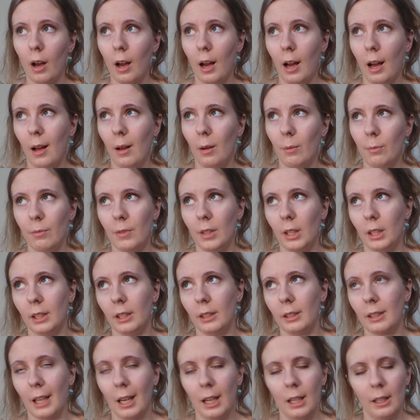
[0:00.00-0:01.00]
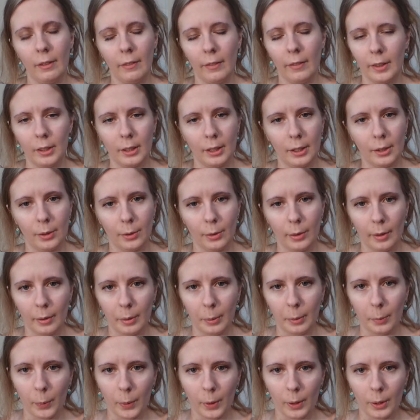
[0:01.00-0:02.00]
the kind of the
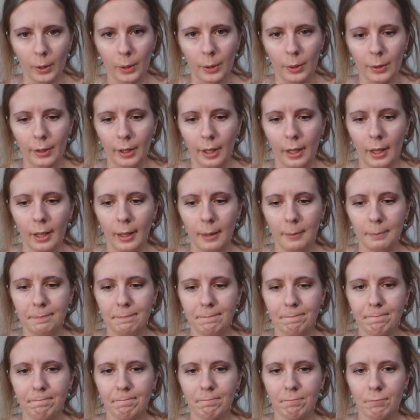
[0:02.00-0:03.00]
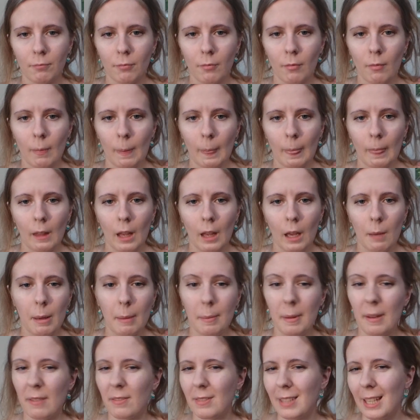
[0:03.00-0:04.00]
literary world,
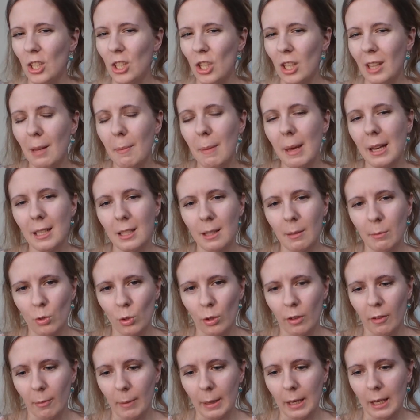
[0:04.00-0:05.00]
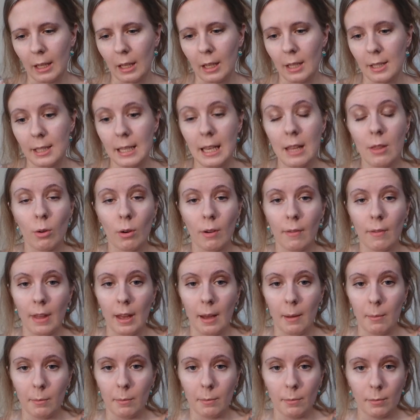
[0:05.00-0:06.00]
maybe of teaching. They met at some sort of meeting, because neither of
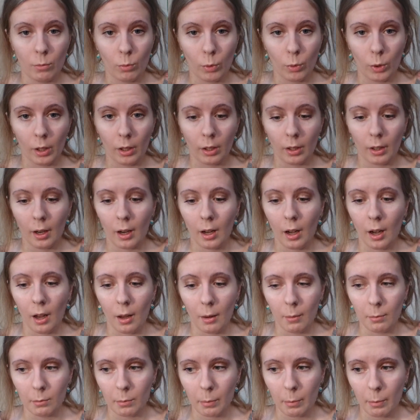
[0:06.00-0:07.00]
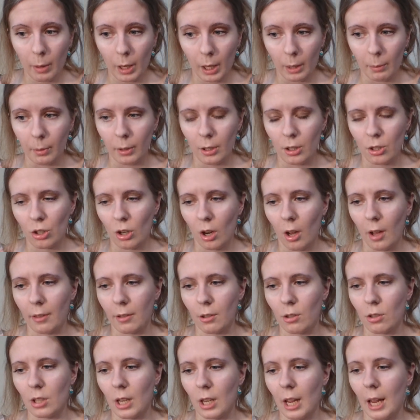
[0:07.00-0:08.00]
them were published
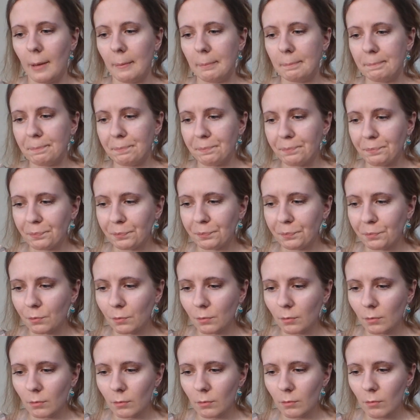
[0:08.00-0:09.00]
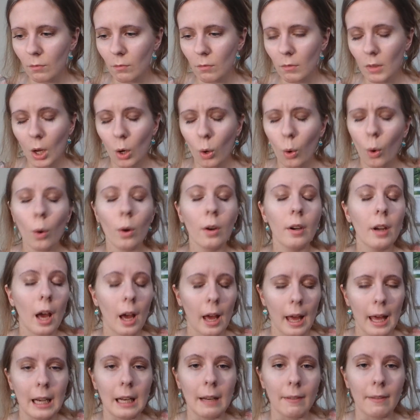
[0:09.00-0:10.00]
authors yet, or
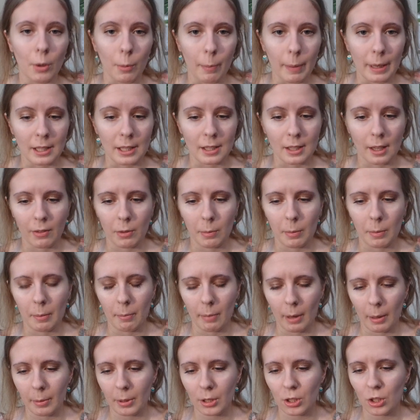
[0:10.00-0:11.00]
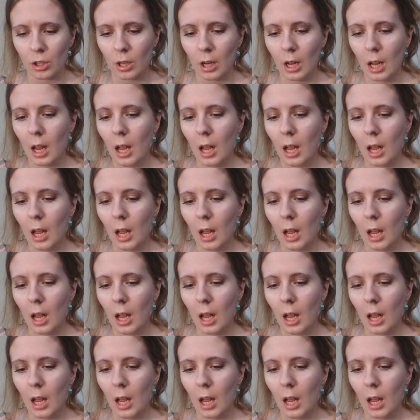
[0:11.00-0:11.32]
not any of their big stuff had been published.